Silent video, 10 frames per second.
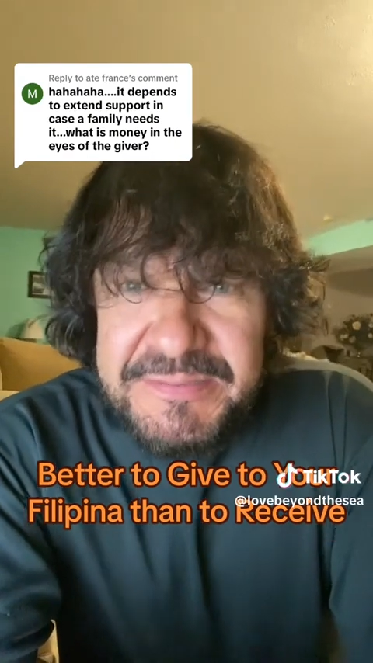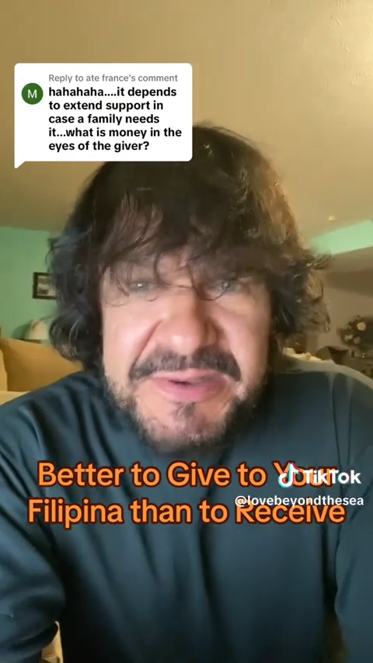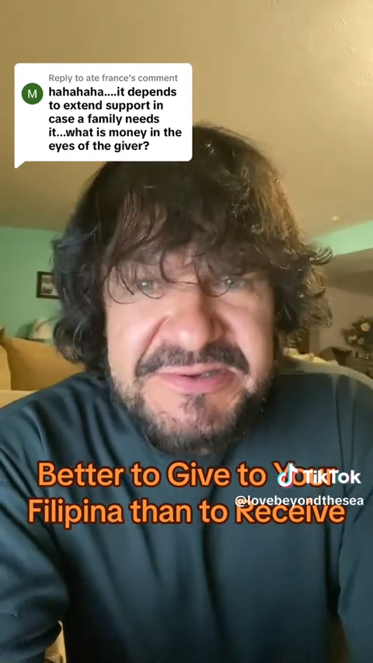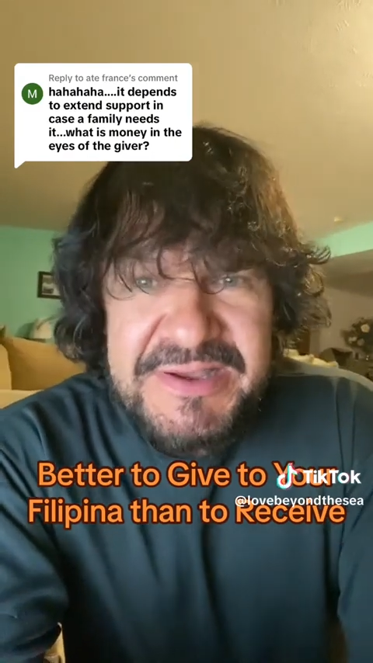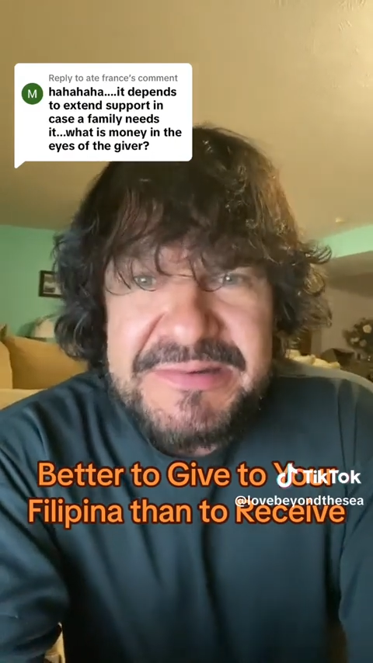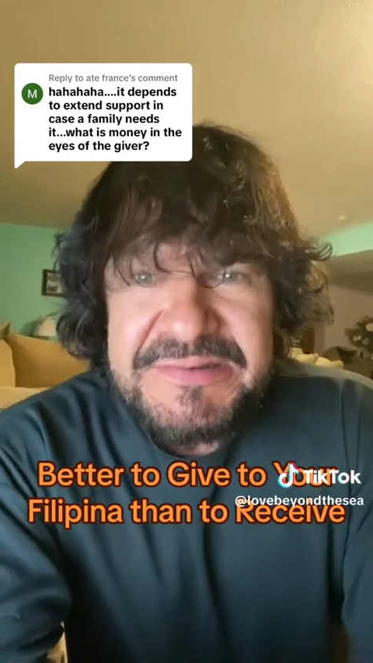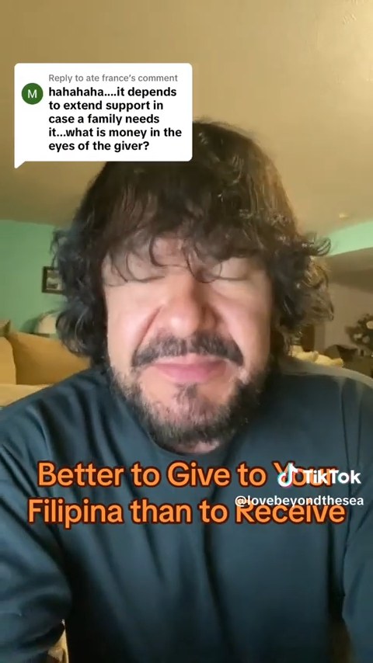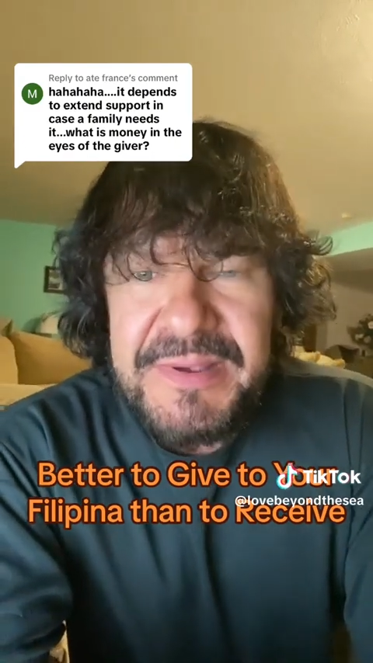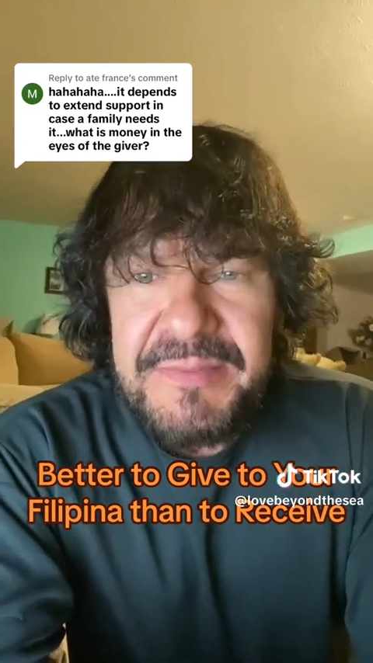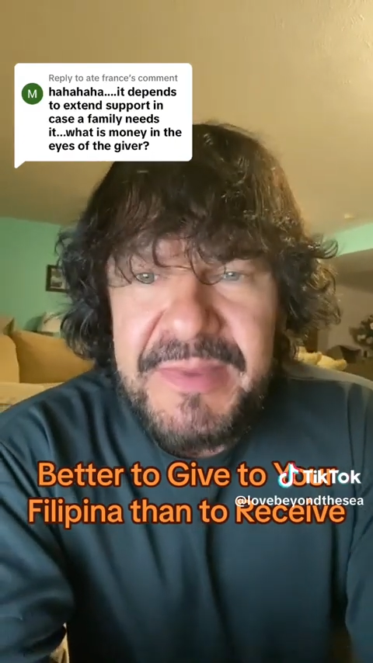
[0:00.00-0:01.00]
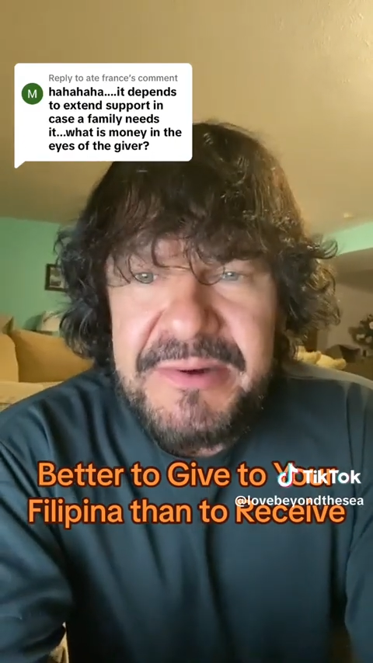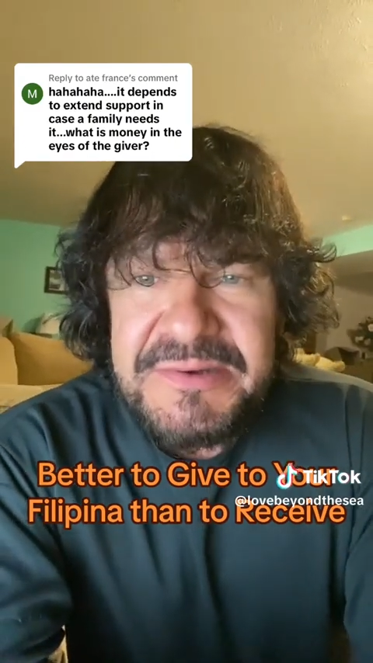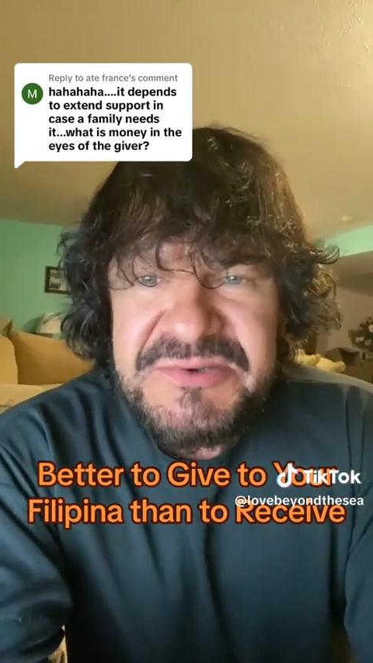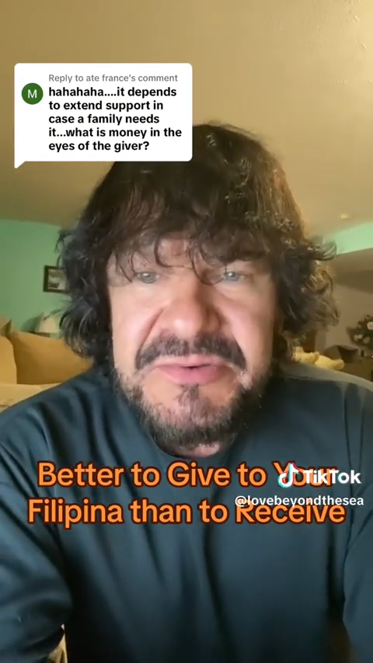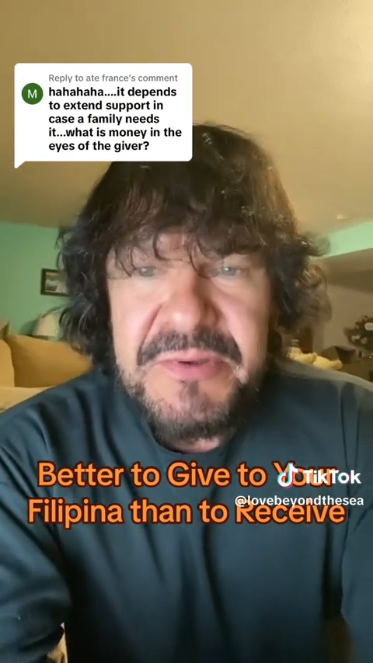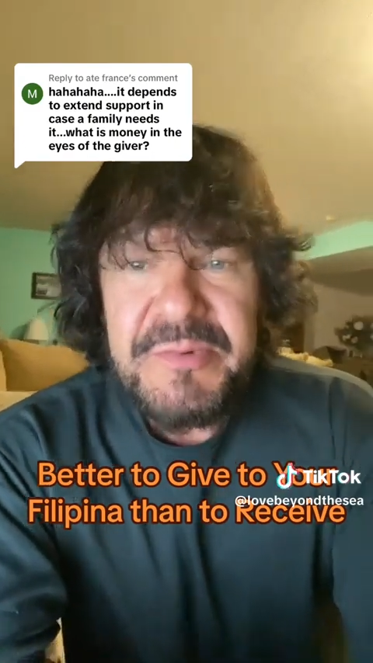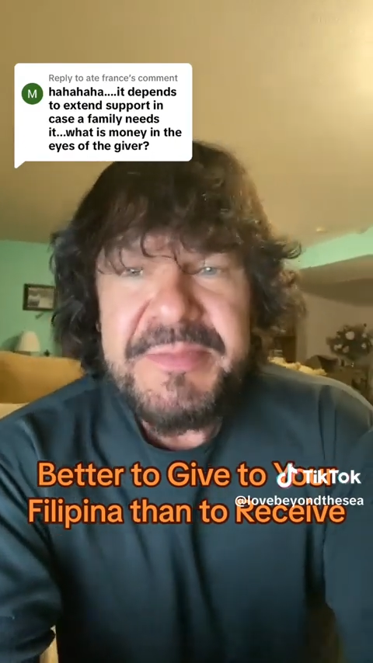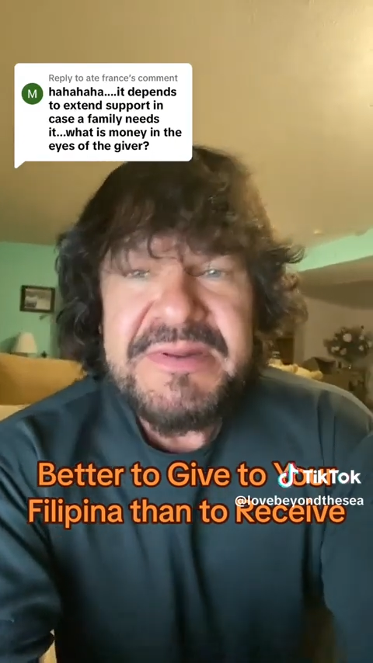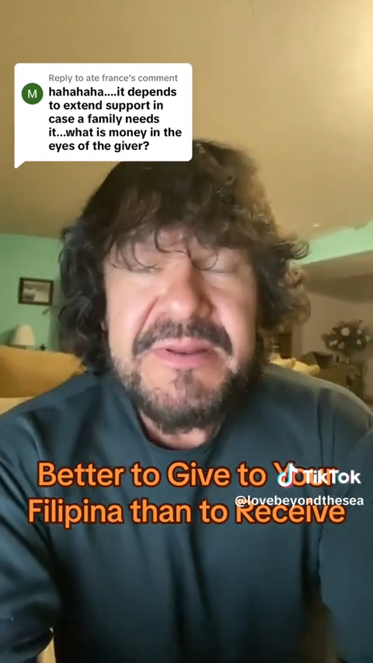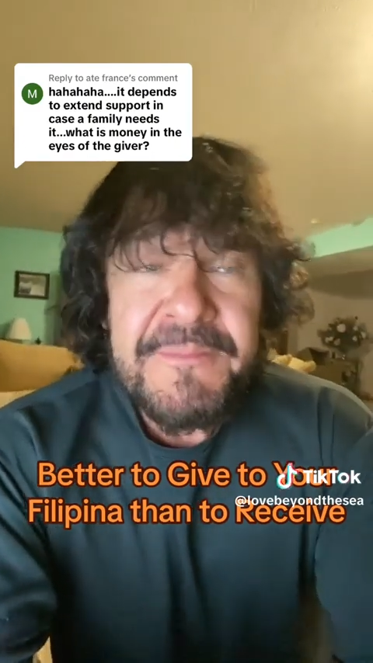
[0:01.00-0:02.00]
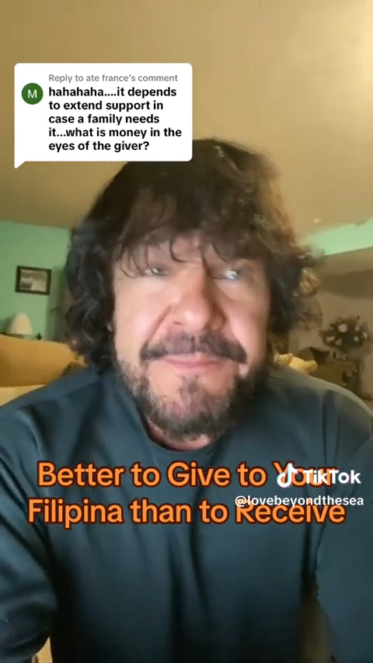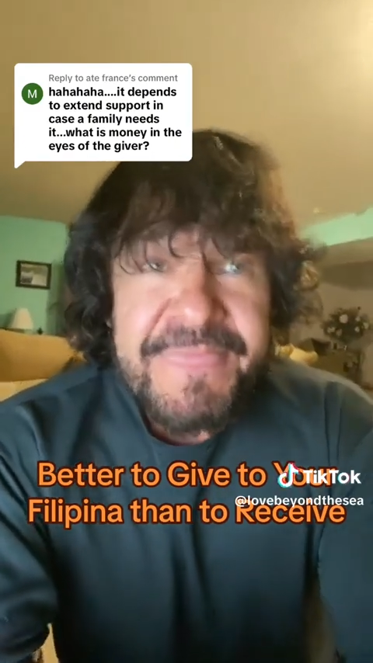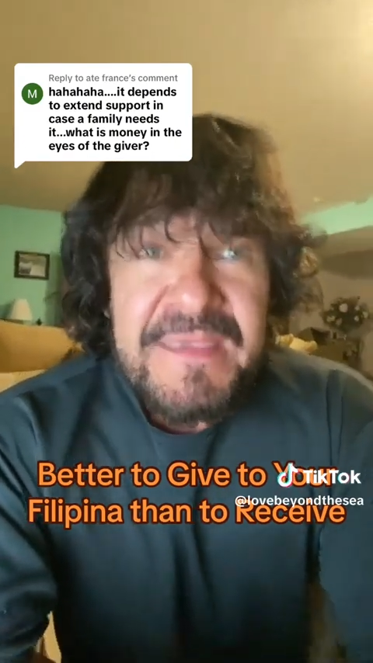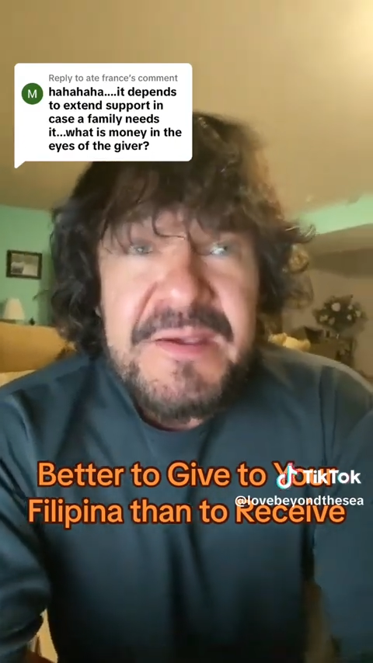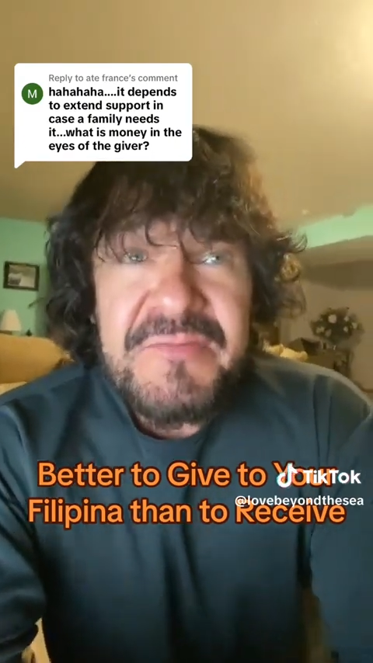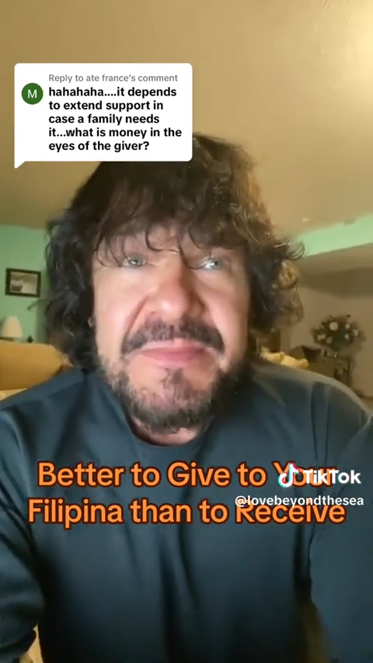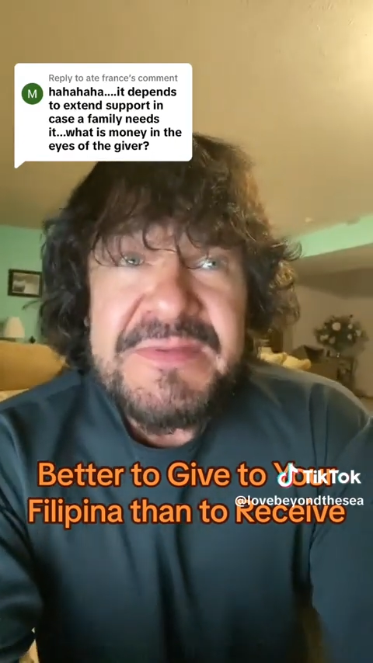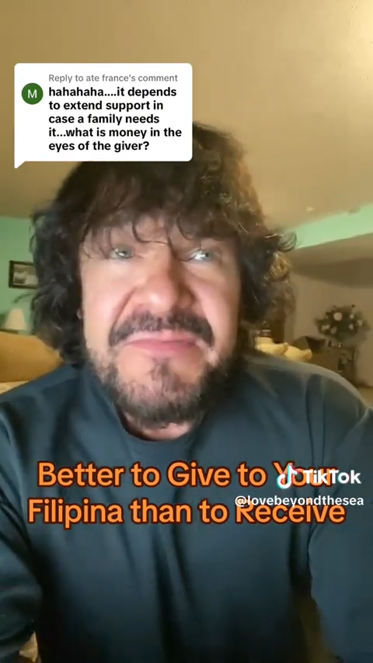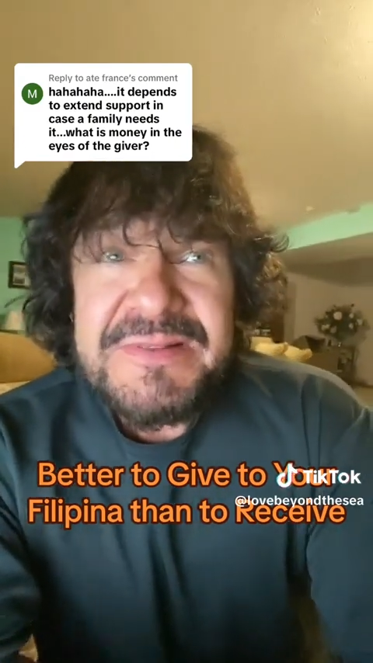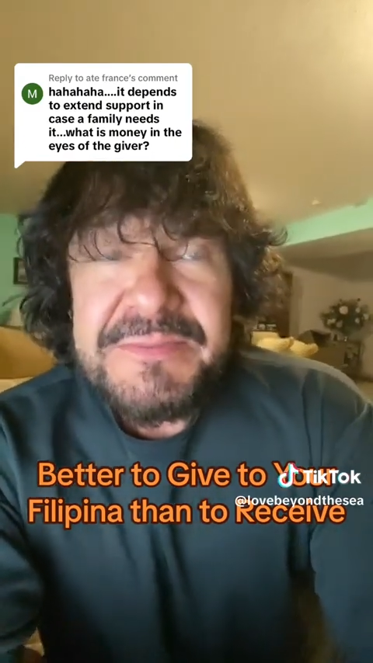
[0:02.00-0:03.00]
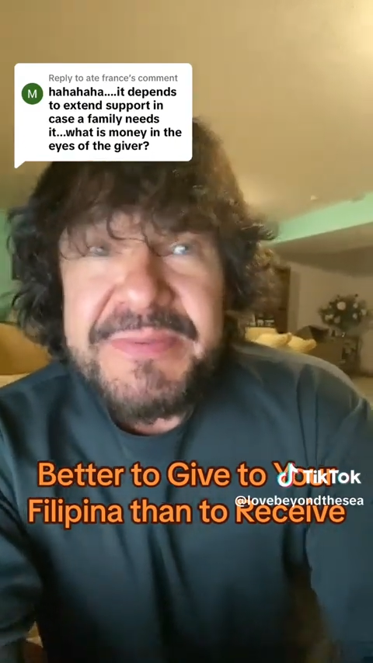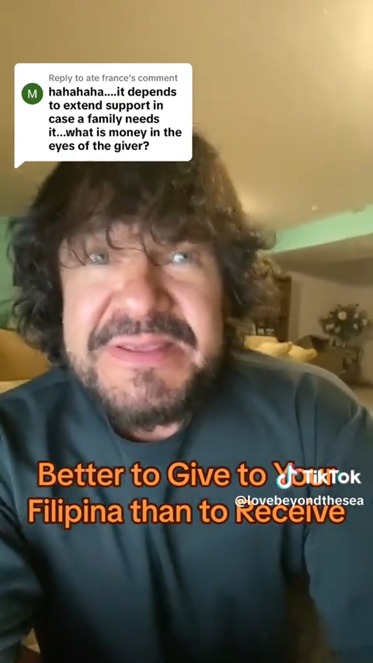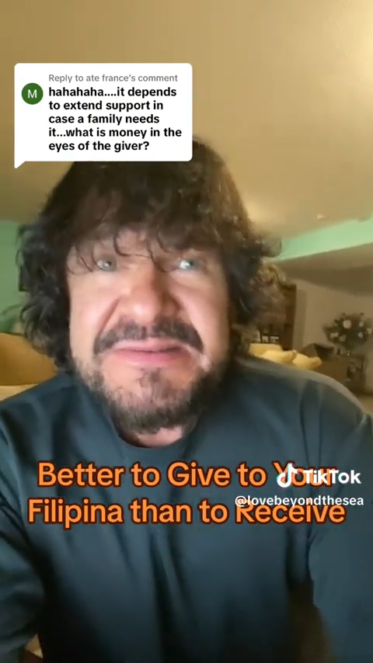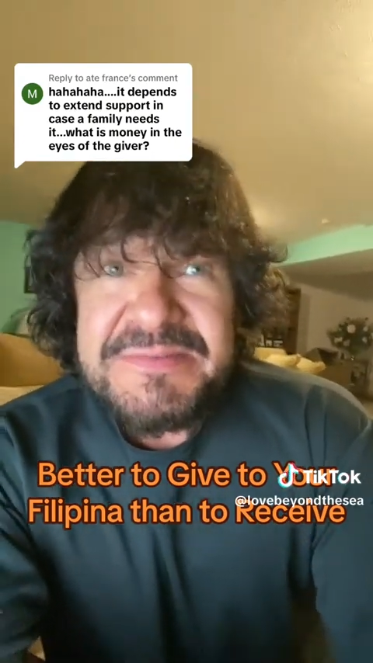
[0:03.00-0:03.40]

My channel is about marriage to a woman from the Philippines.